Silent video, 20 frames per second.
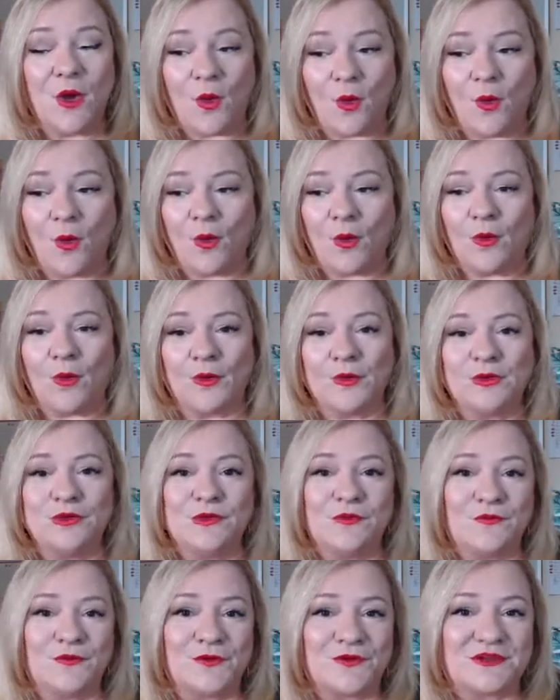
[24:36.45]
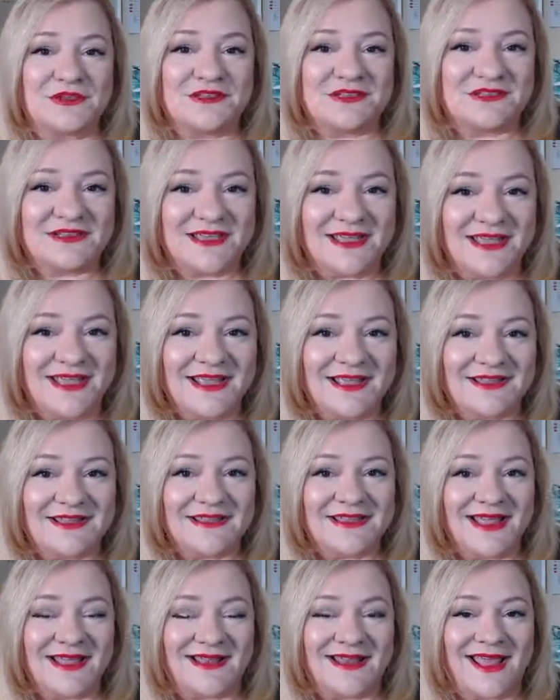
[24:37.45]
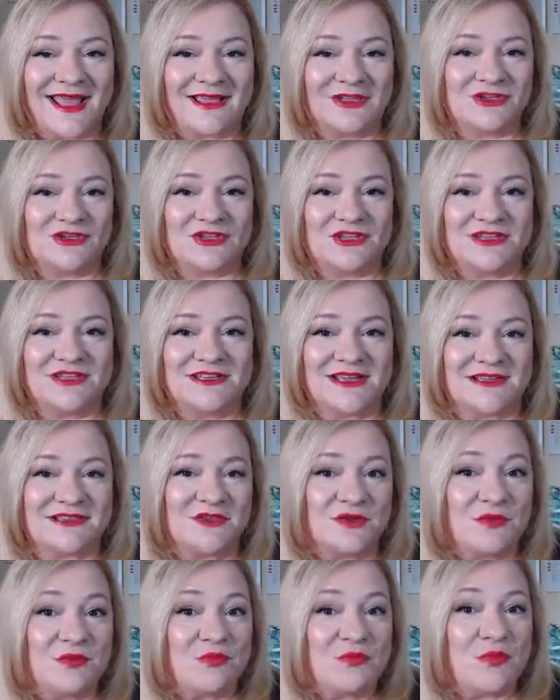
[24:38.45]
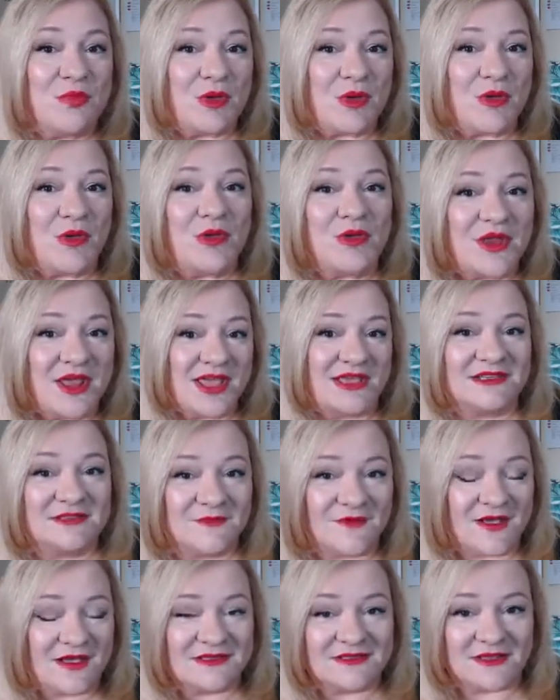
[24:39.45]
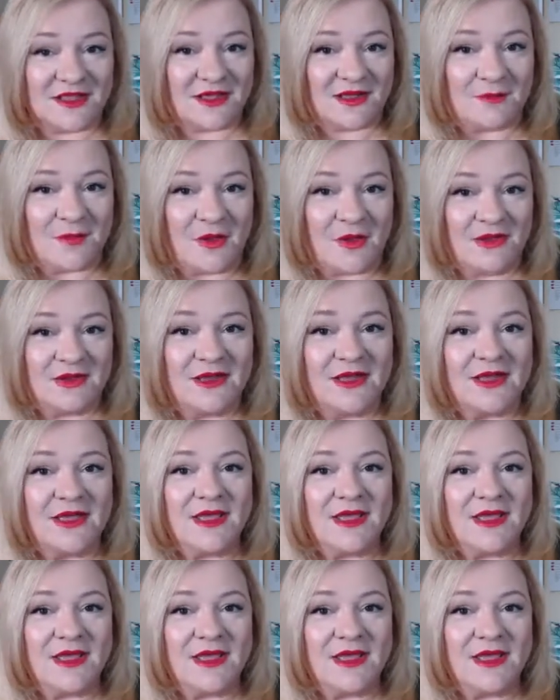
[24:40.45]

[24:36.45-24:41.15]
Or you've got a skin that actually doesn't burn as fast like mine.